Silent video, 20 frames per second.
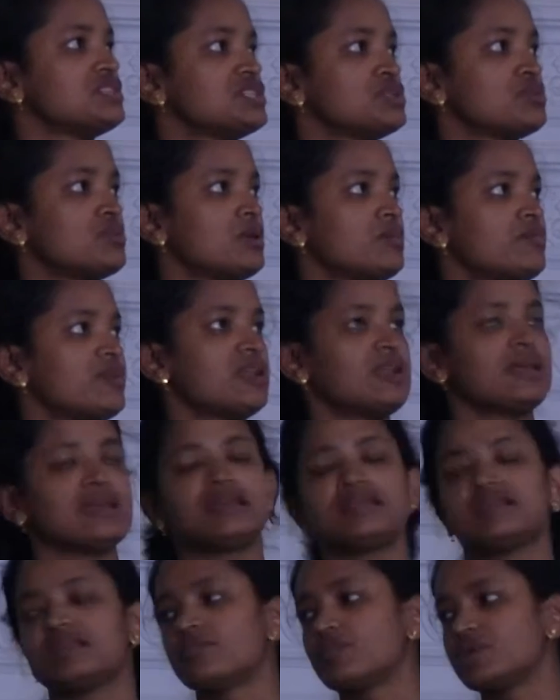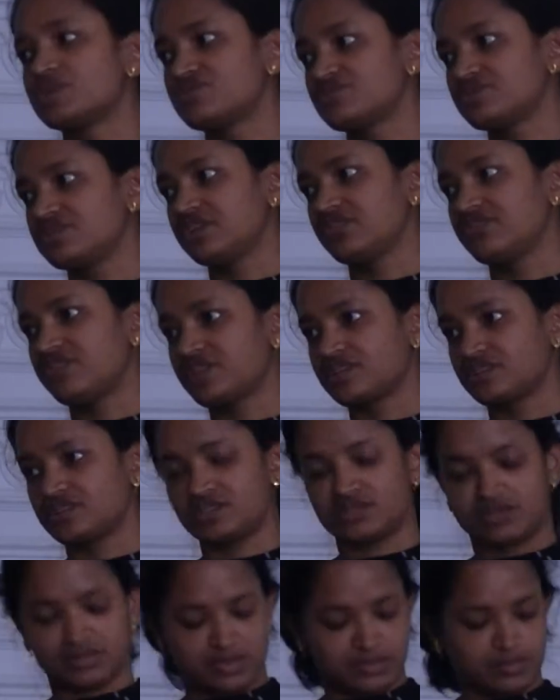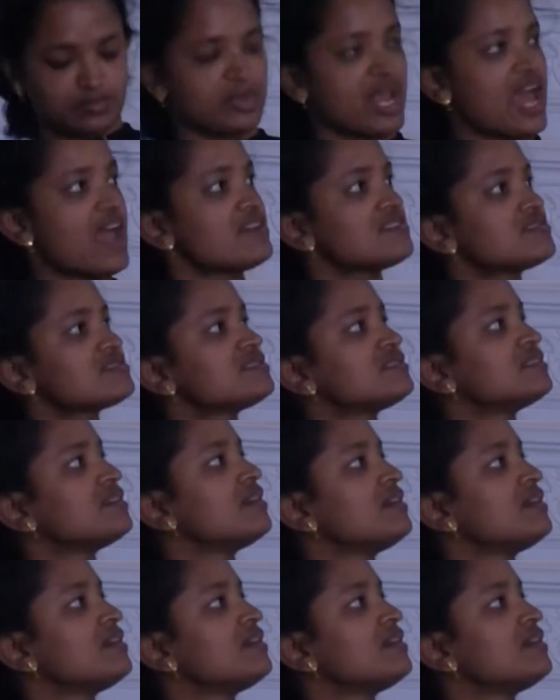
tissue level in nematode-infected plants.